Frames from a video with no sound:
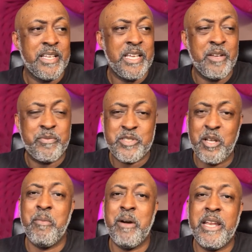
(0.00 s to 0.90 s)
if
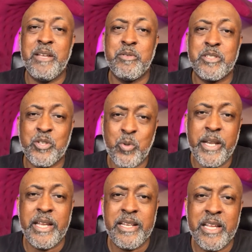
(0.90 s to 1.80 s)
somebody was
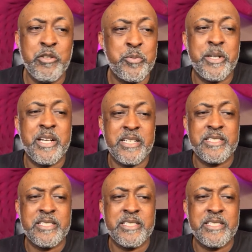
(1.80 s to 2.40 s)
quitting, it was because